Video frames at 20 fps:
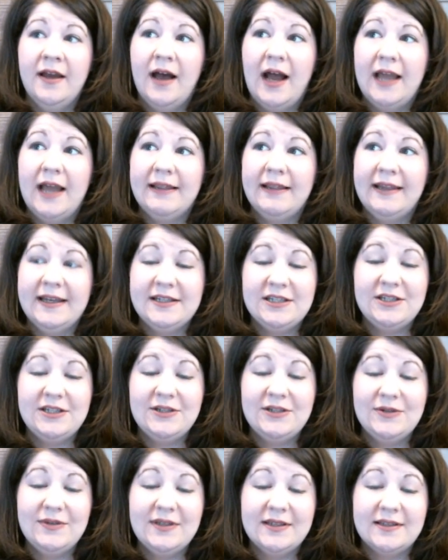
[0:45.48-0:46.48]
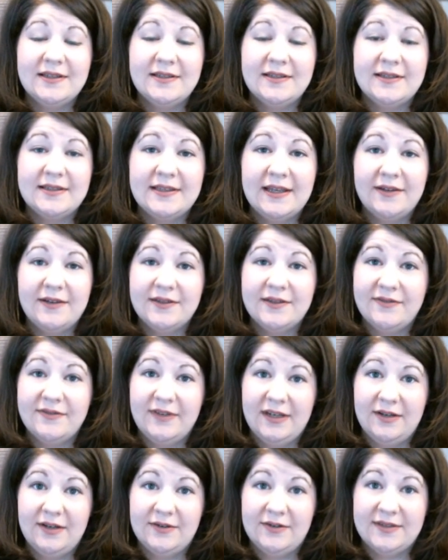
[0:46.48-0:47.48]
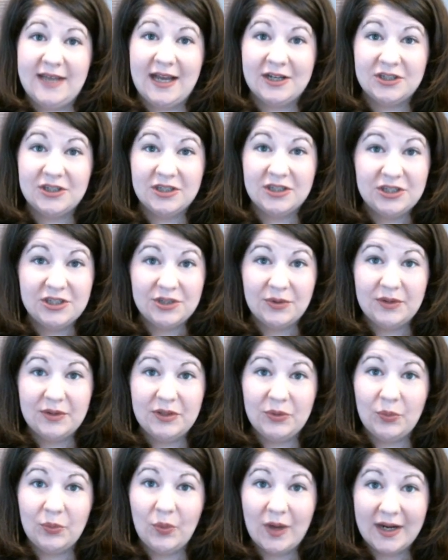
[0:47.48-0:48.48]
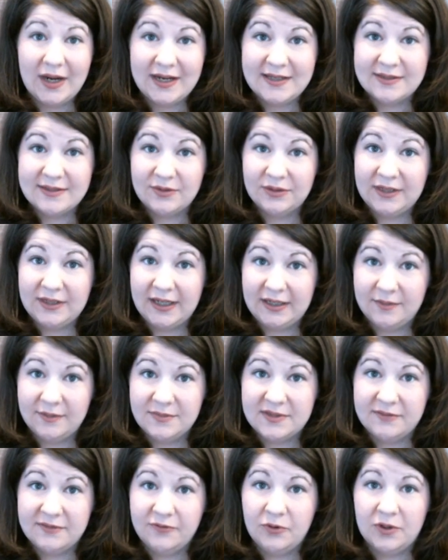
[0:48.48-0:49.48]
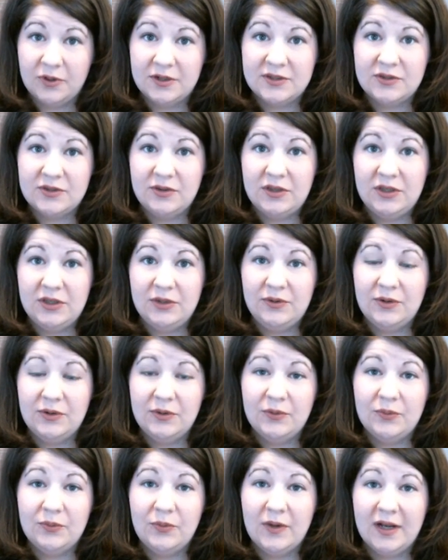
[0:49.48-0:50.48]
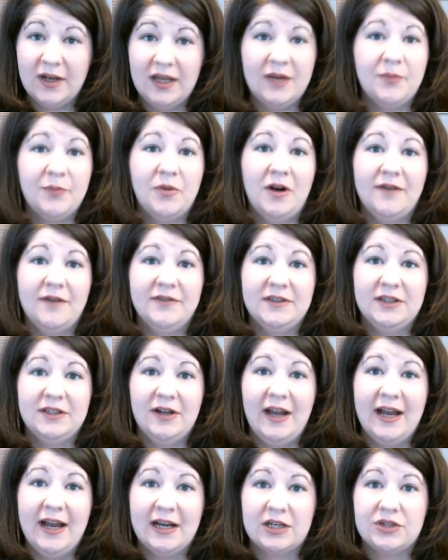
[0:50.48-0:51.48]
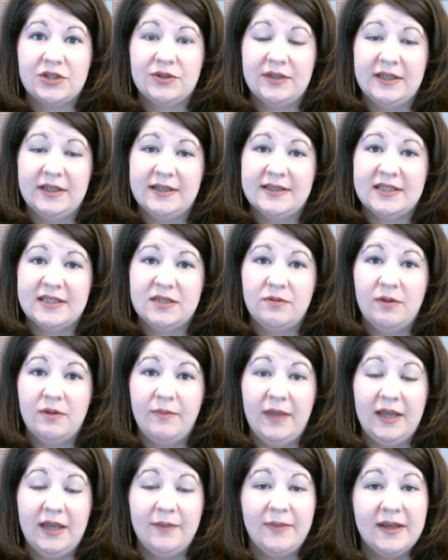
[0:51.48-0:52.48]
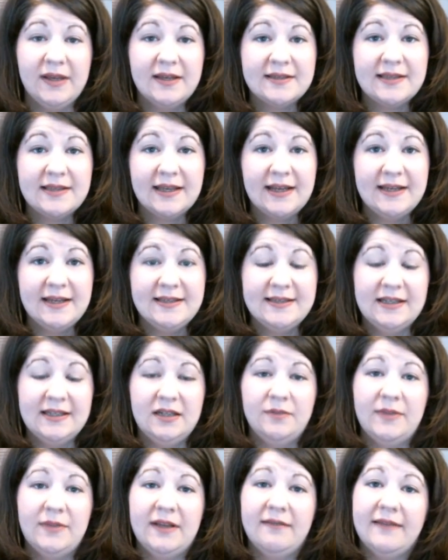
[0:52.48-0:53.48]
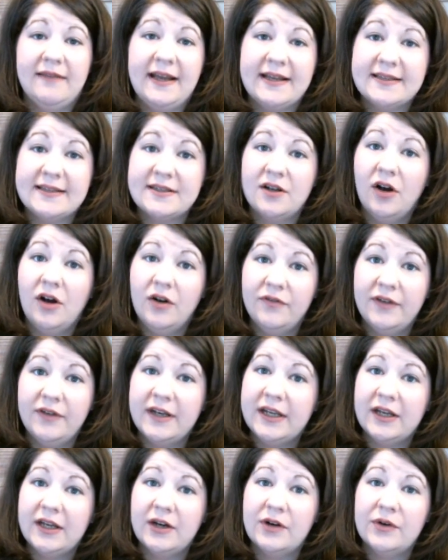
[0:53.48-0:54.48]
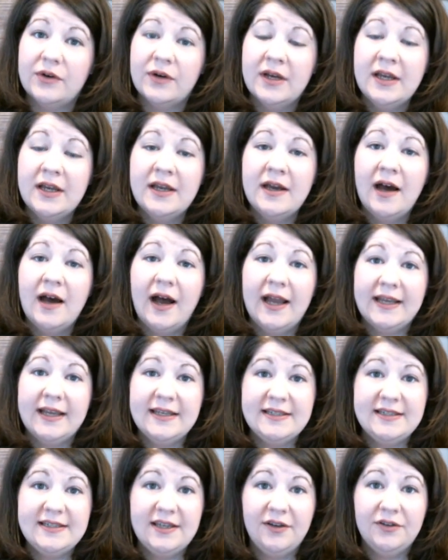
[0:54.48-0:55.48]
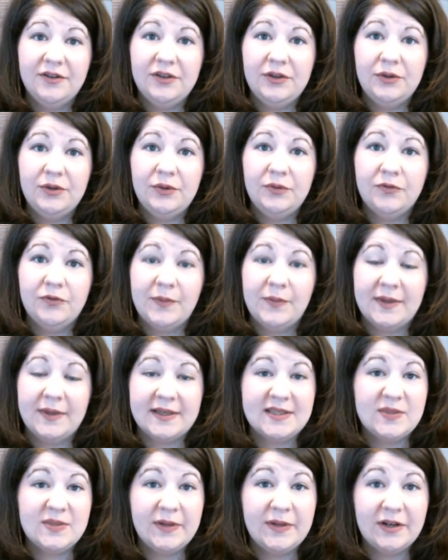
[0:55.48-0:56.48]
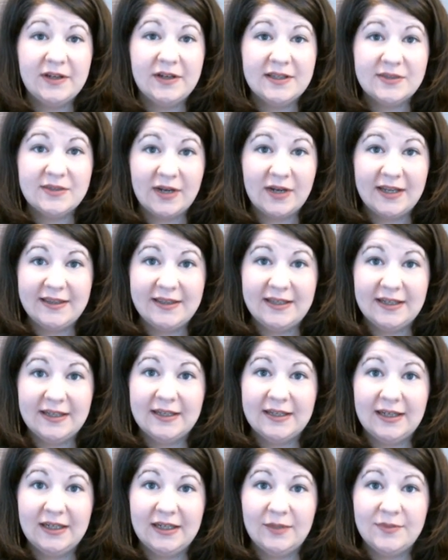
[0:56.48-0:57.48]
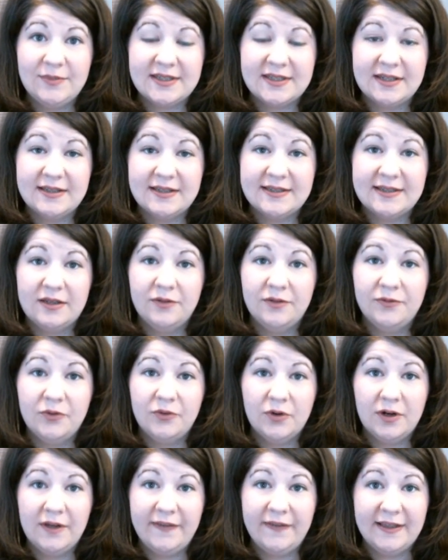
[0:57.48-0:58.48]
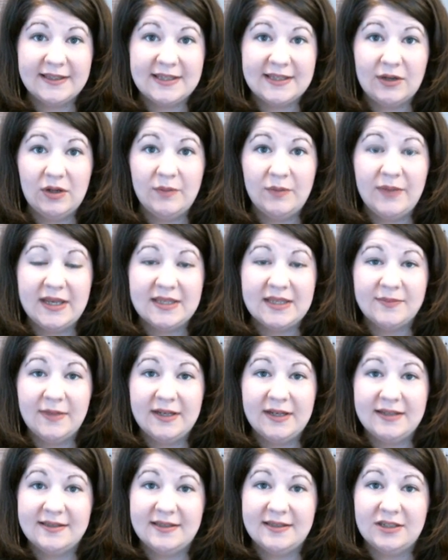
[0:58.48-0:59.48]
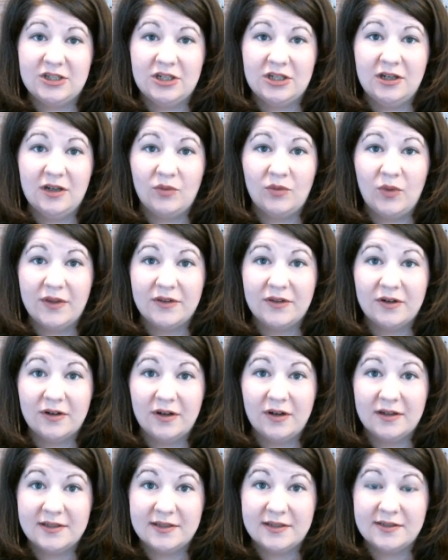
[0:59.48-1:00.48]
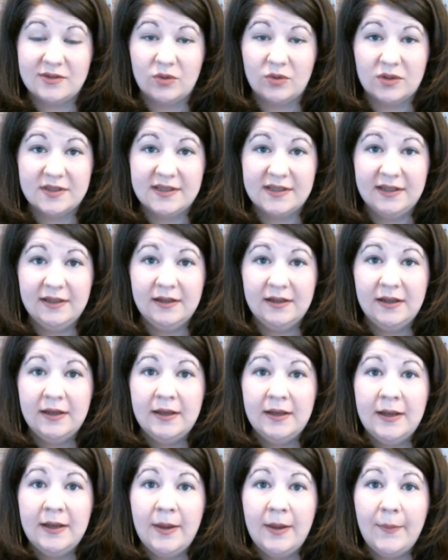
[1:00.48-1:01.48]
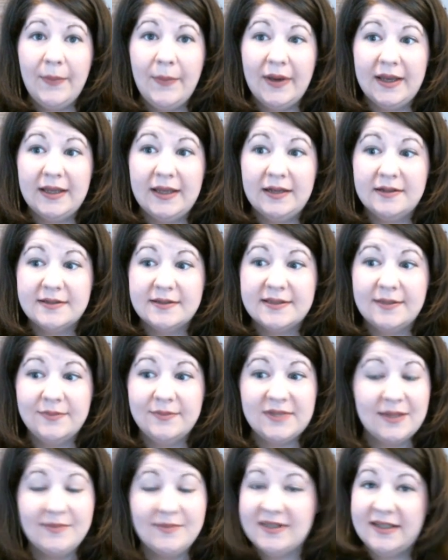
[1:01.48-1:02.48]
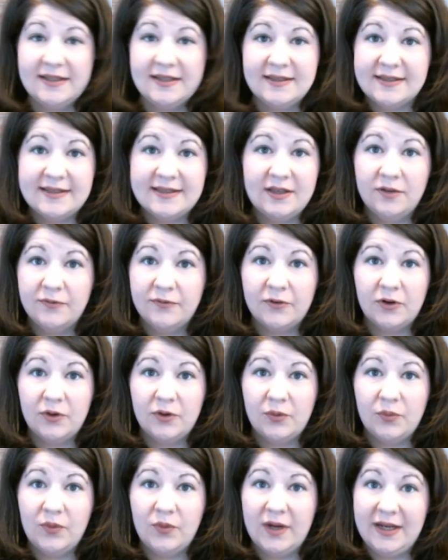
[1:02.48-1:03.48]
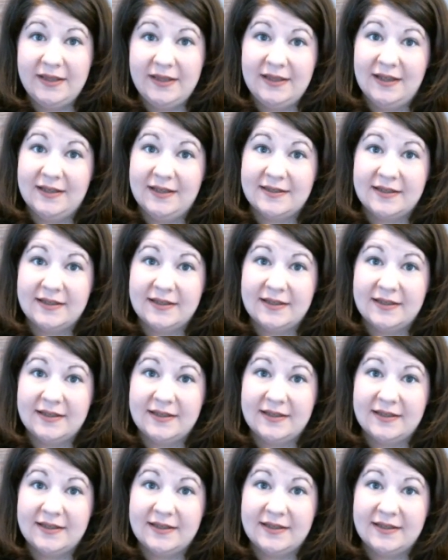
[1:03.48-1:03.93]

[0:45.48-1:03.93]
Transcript: I like to do the sales videos actually showing you what I sold items for so that you know what kind of profit there actually is to be made, because like I said in my last haul video, I can tell you from experience what I think an item is going to sell for, and that's how I base my decision on whether or not to source it. But sometimes it doesn't sell for what I think it's